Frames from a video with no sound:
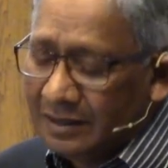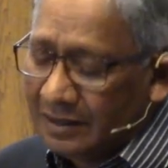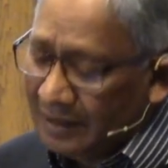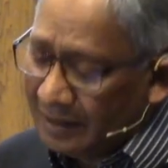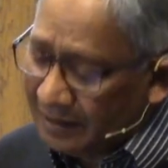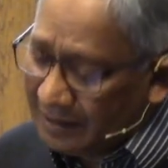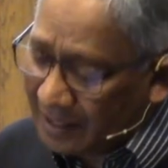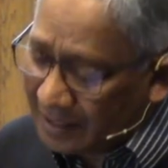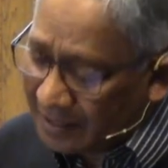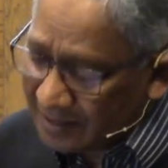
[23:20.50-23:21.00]

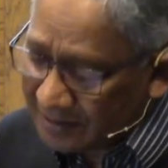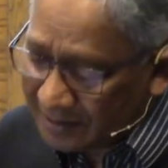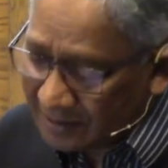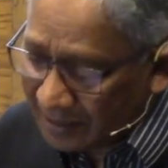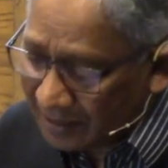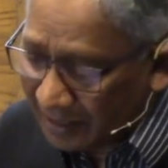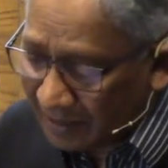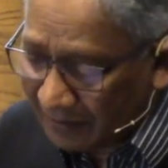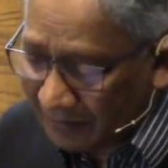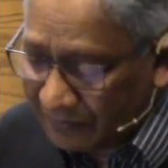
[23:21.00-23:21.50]
And that is the
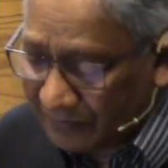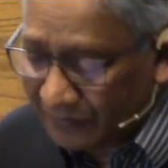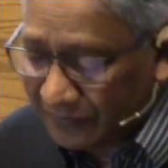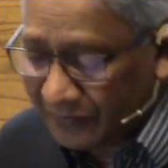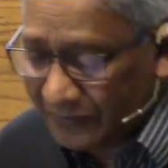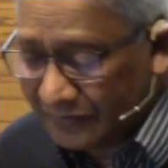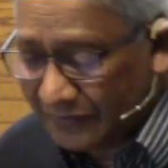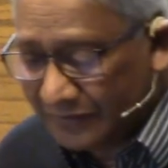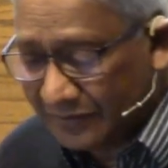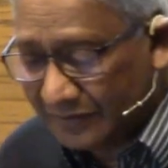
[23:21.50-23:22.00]

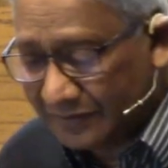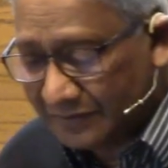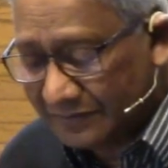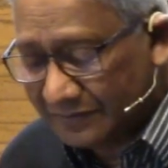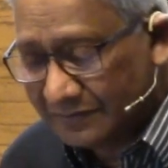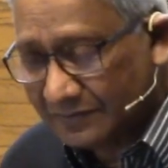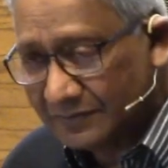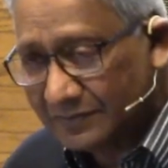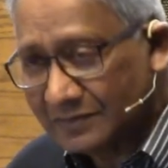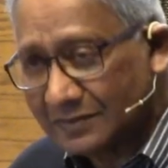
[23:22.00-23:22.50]
love
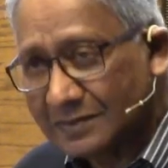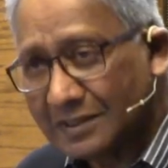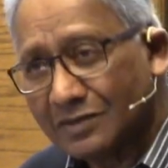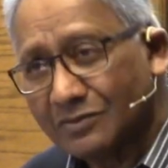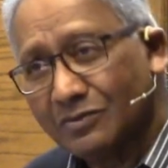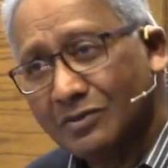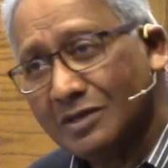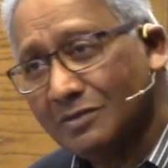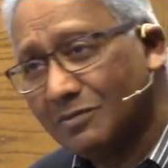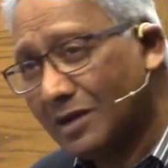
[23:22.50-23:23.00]

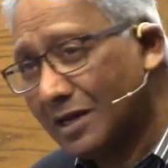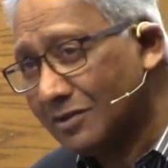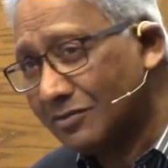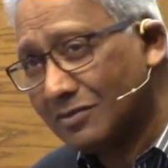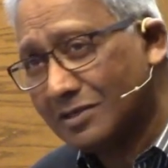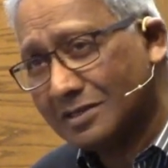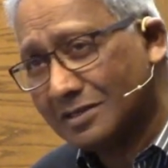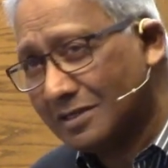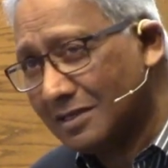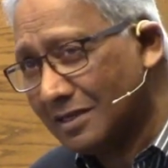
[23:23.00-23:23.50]
that we might
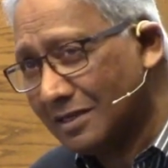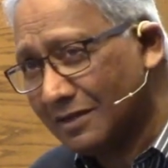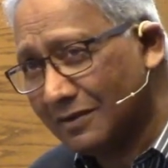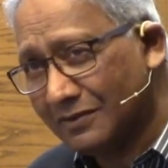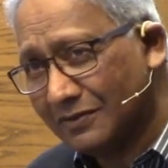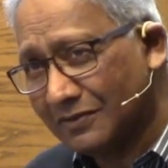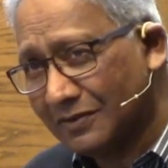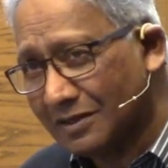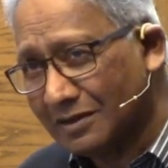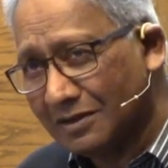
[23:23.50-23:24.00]

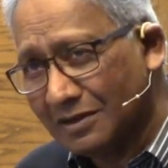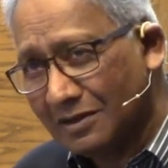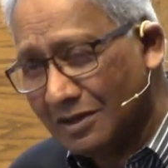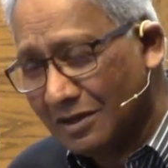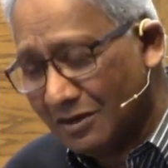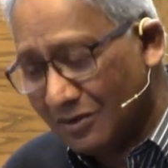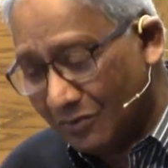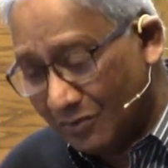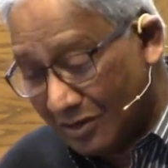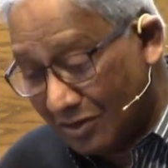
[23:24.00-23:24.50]
receive and
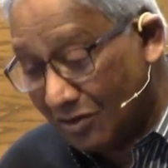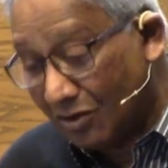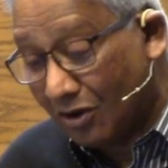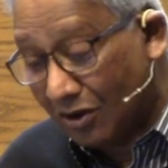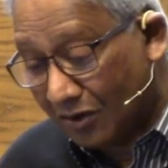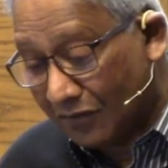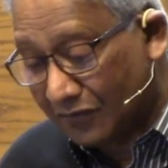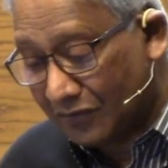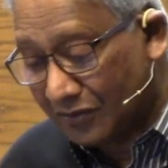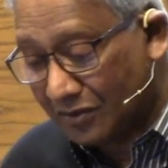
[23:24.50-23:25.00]
we
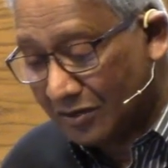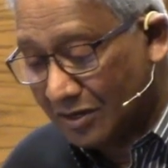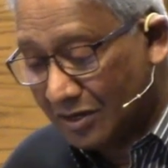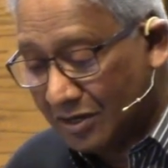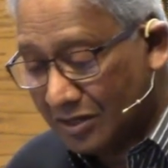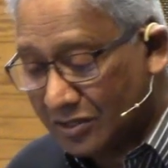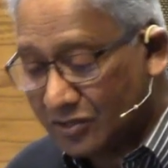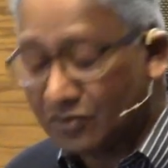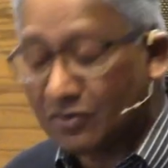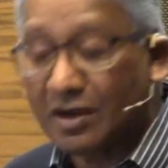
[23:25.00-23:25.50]
offer
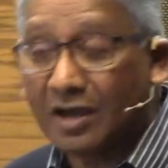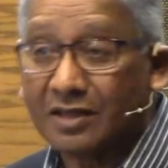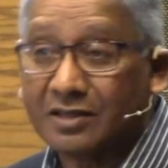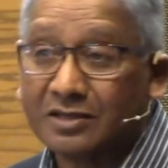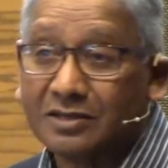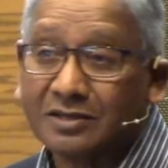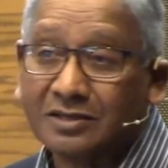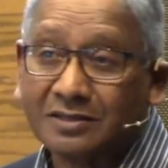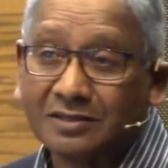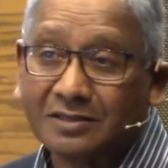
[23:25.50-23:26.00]
to
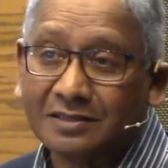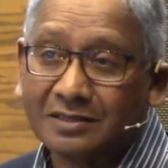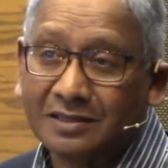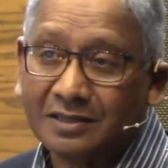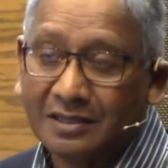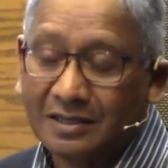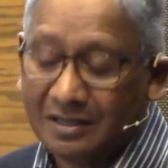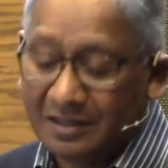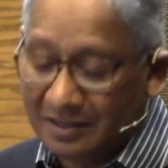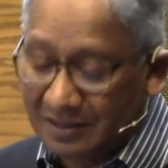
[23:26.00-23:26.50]
others
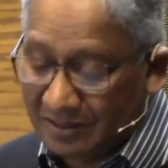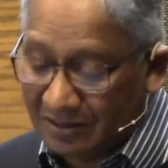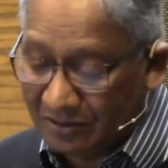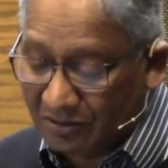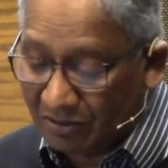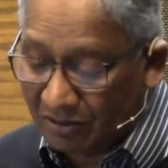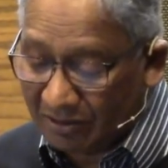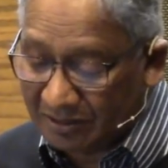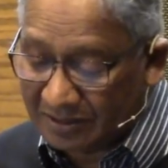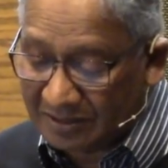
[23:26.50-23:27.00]
in
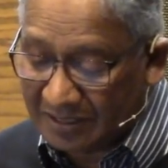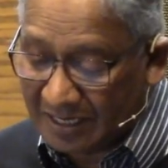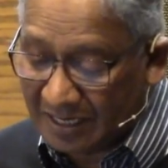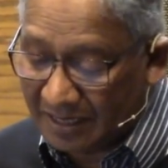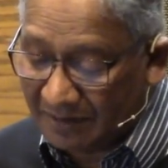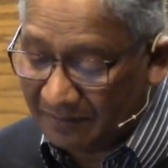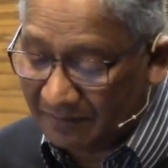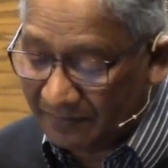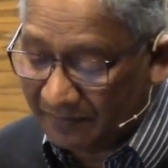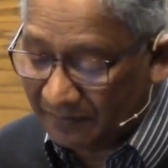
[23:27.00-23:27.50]
God's
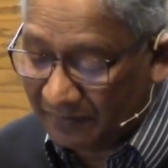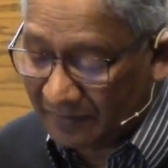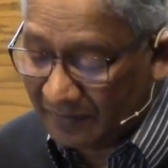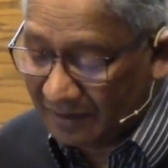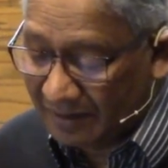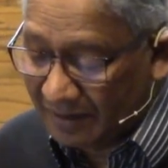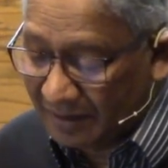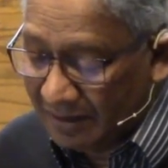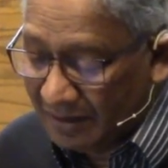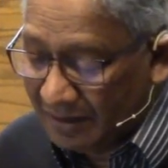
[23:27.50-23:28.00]
name.
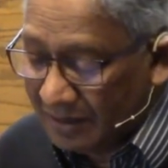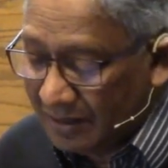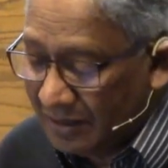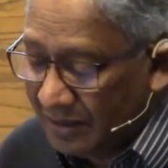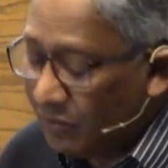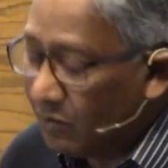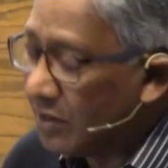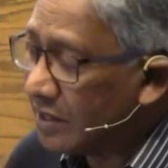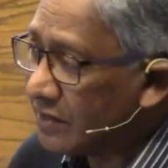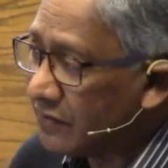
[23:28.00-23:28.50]

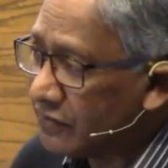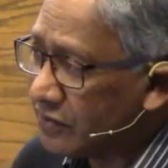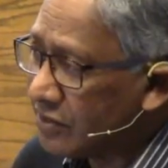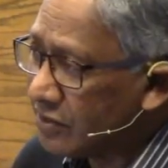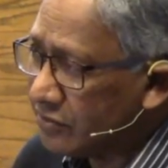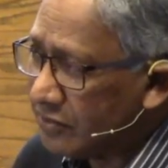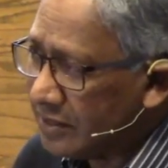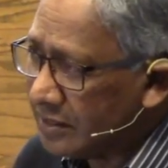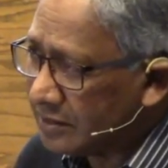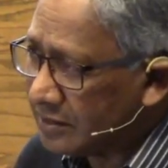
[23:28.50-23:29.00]
Whatever the
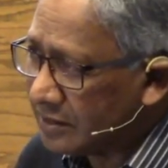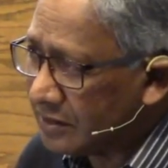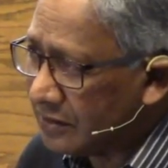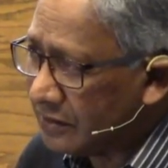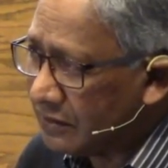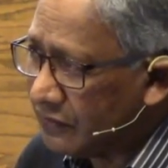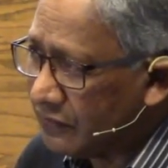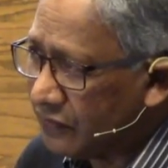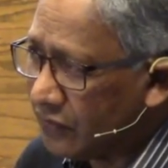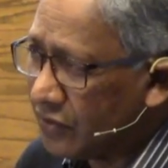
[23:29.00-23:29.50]

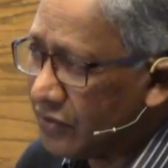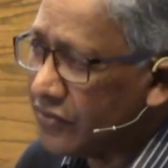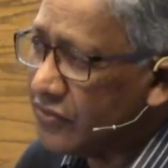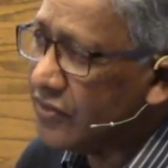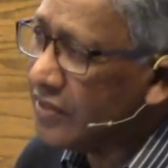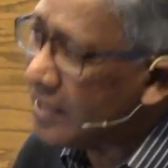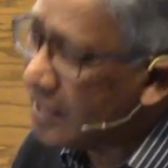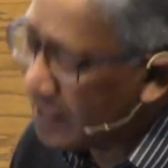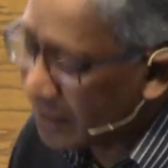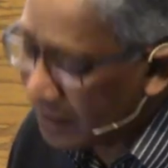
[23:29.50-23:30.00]
reason for
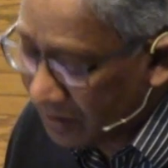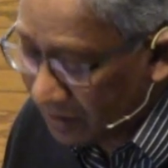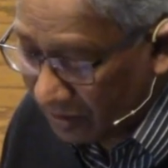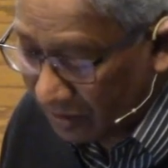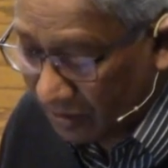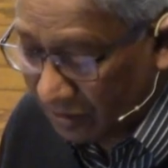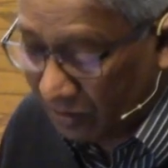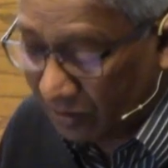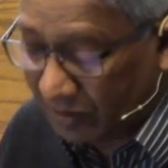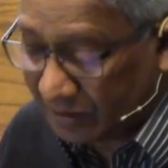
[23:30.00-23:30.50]
their
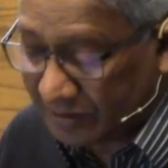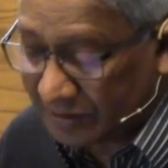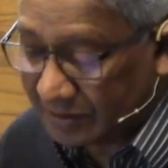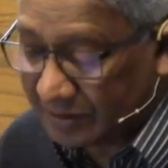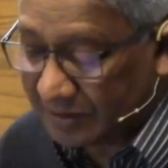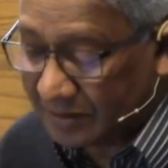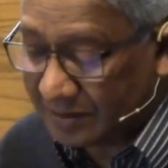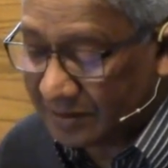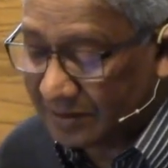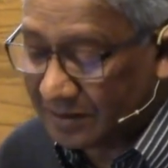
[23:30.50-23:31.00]

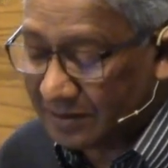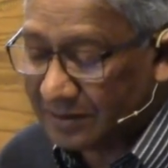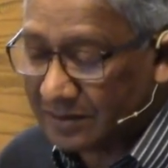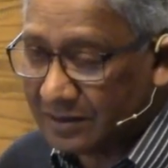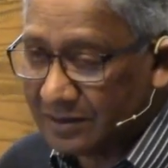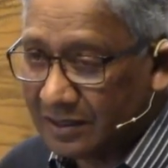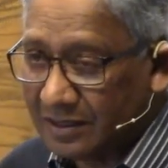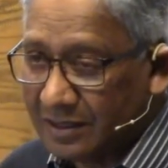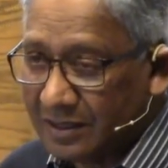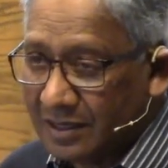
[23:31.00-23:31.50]
lostness,
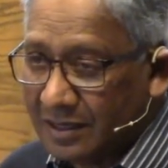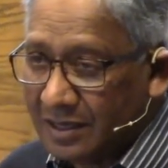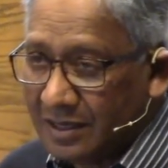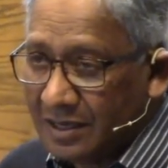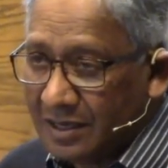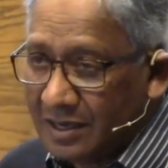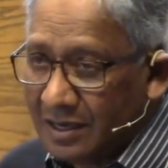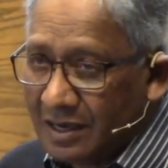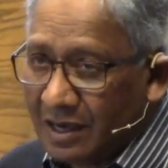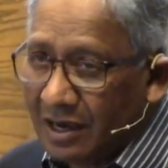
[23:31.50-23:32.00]

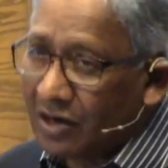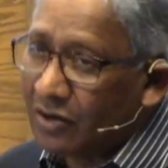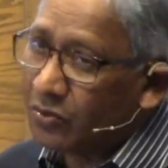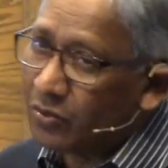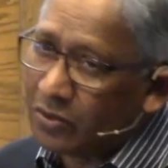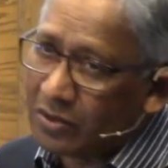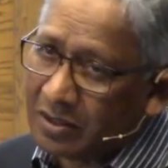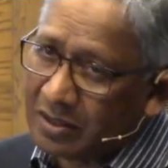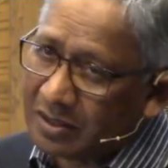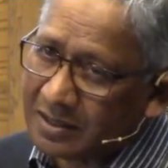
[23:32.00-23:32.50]
our
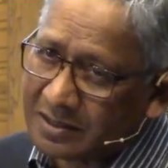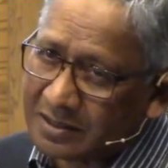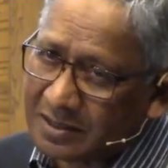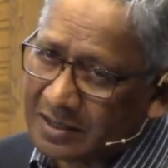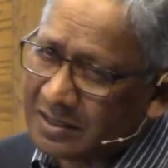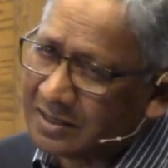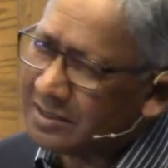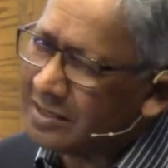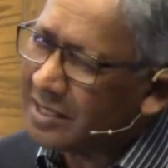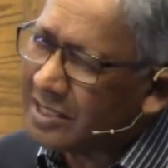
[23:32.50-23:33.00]
world is
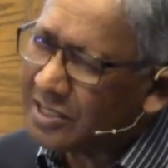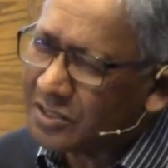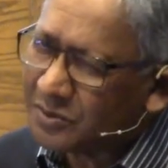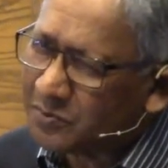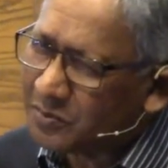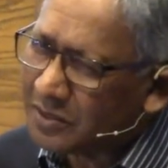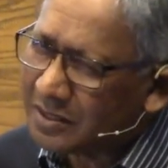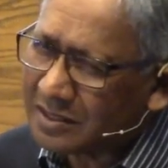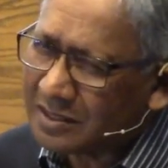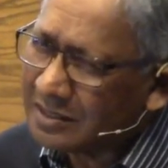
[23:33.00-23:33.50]
in
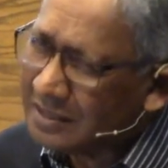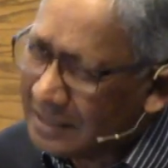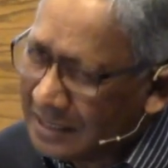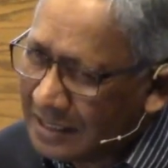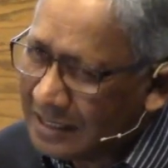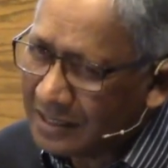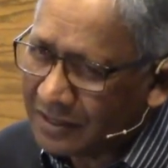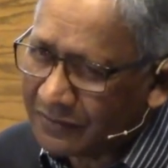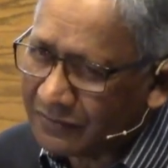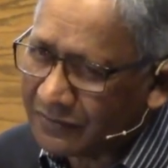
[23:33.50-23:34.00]
desperate
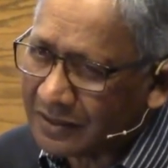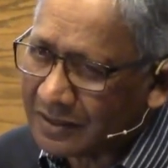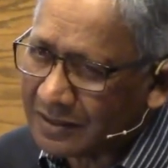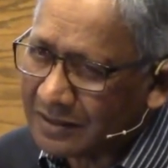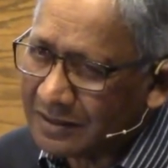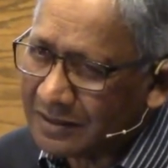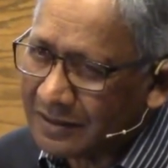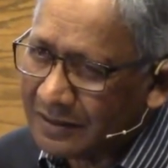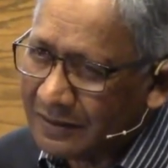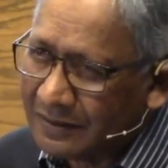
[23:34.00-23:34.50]
need of it
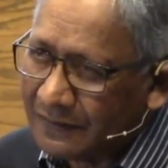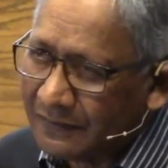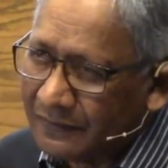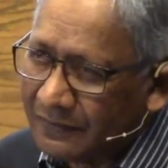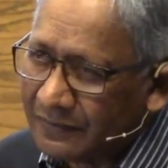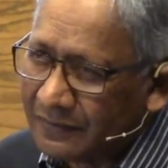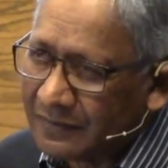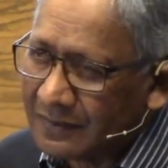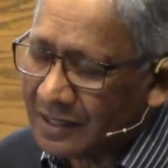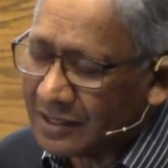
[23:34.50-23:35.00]

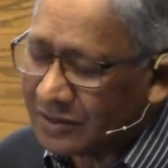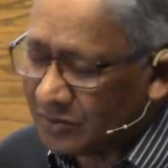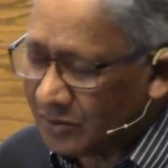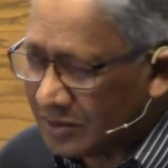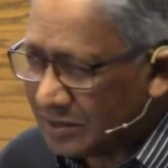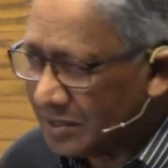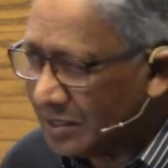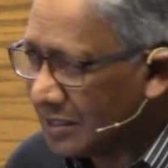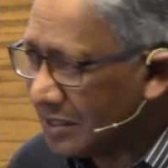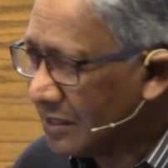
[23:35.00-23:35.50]
as we
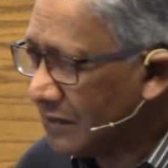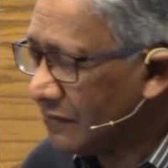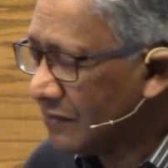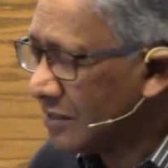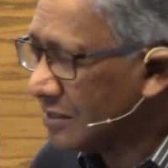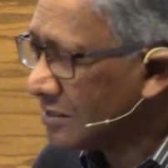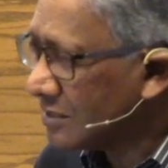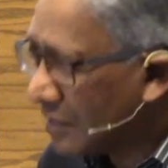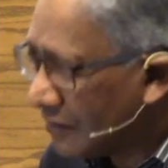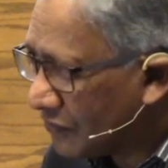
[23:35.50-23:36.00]
think of
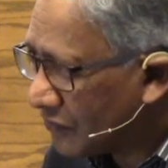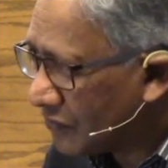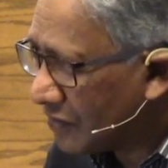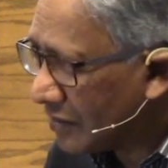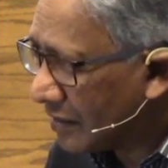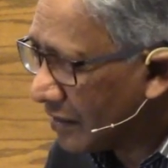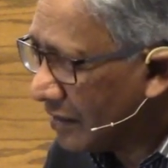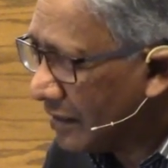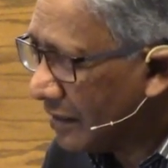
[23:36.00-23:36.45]
the suffering